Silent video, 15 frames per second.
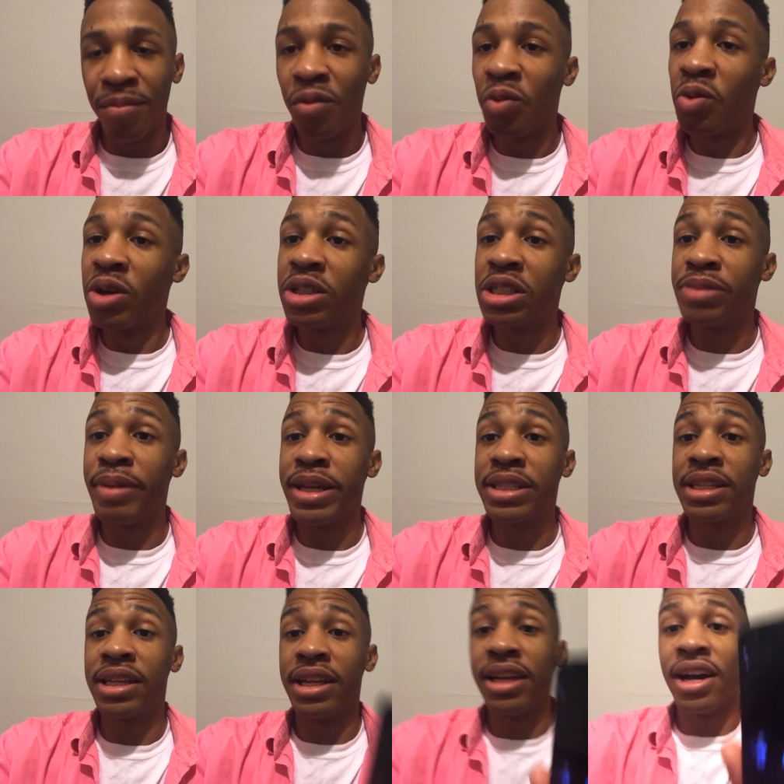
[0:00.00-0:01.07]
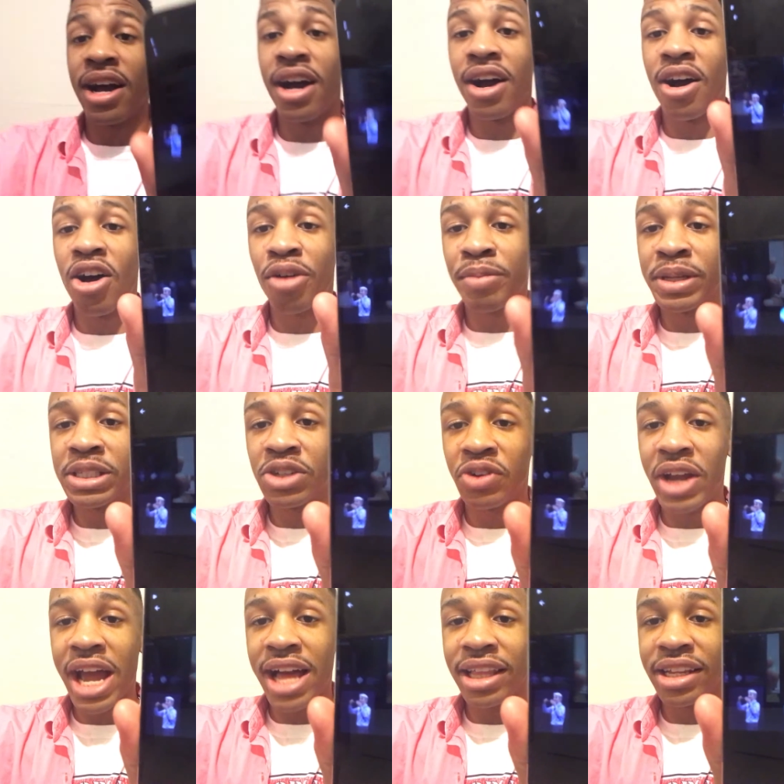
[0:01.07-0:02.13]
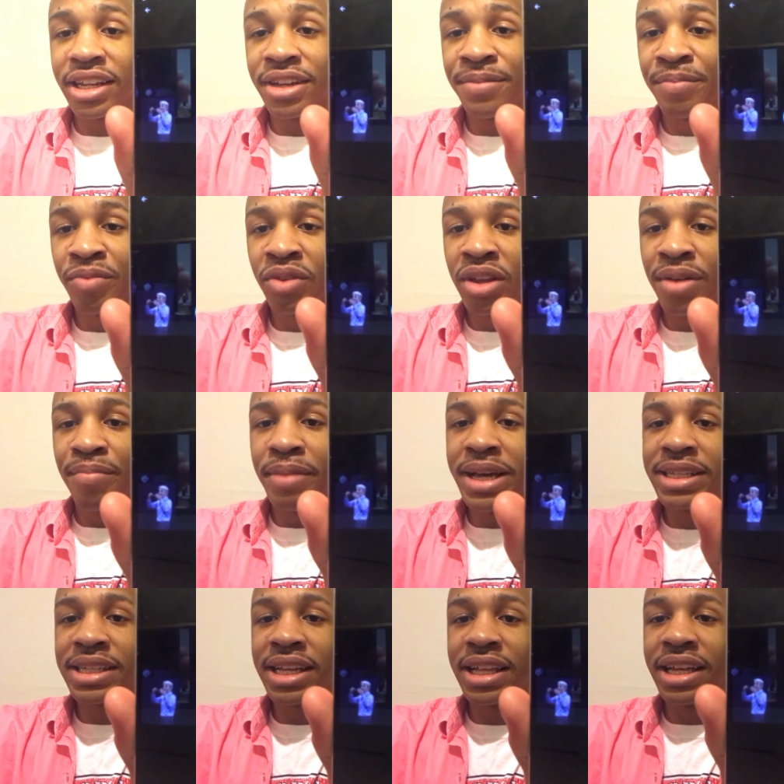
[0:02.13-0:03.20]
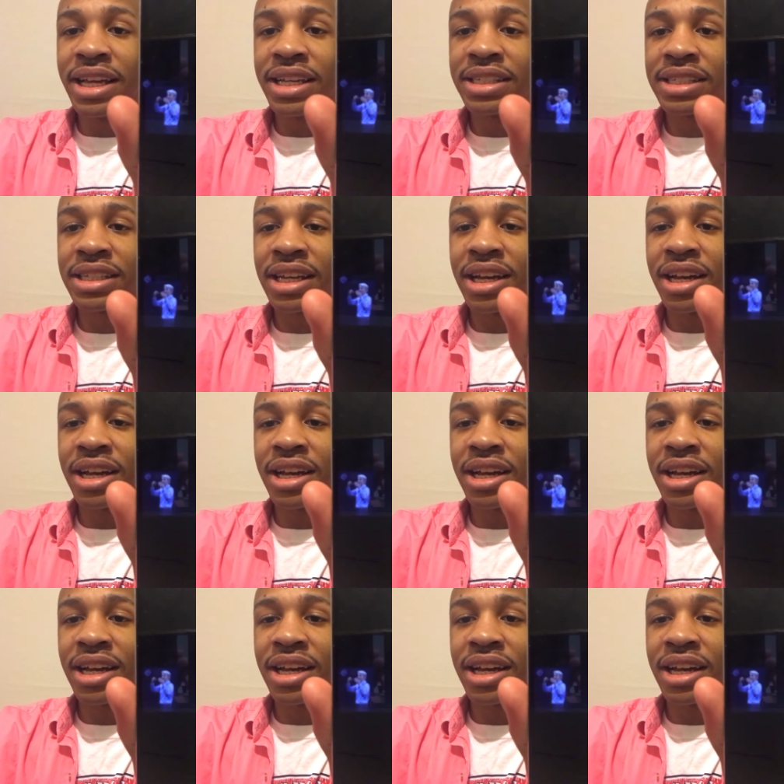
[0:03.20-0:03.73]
which is basically augmented reality. Basically, it's